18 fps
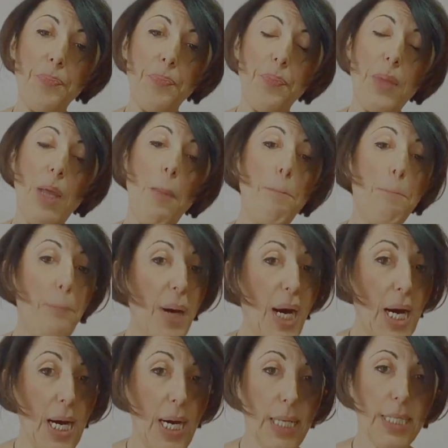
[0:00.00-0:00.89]

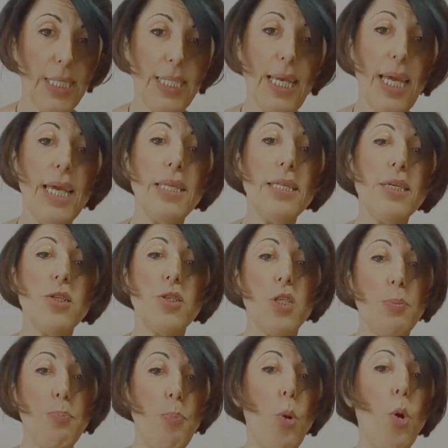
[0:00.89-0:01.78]
bugs, any
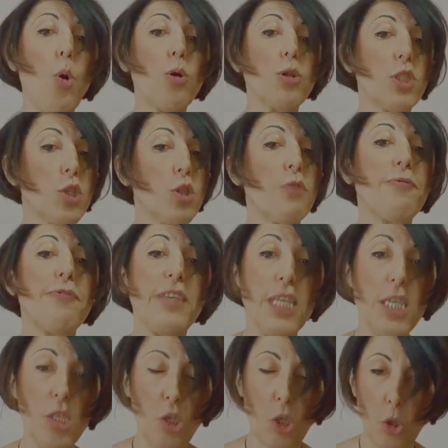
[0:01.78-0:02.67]
reports of
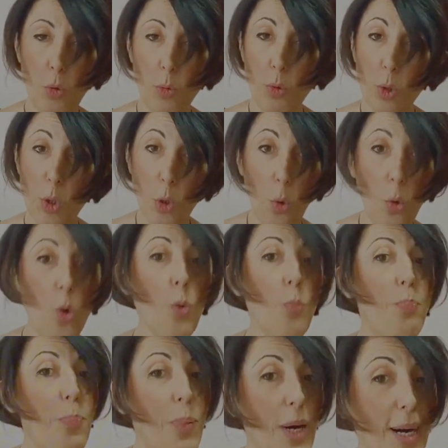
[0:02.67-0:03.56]
issues or
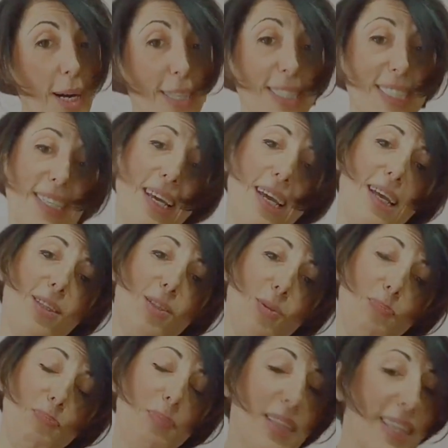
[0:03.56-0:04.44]
bugs, and
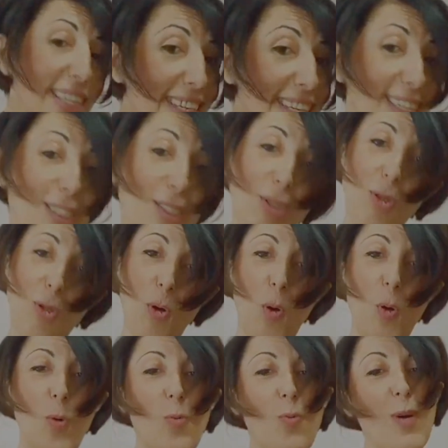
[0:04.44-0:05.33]
please
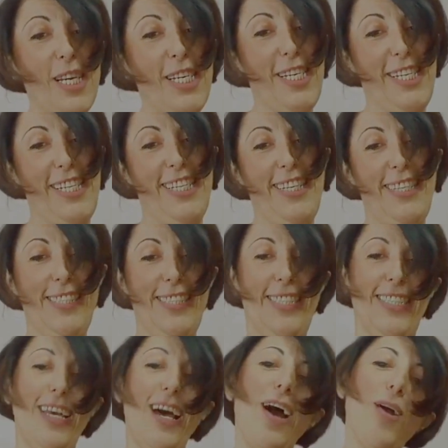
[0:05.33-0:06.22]
no wish
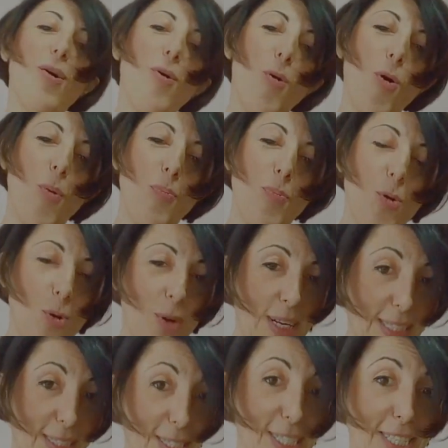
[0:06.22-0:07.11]
lists. I hope you
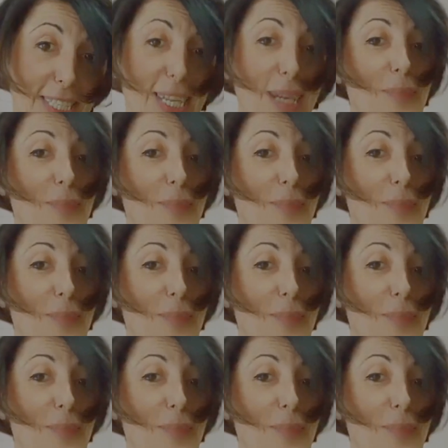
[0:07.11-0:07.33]
understand,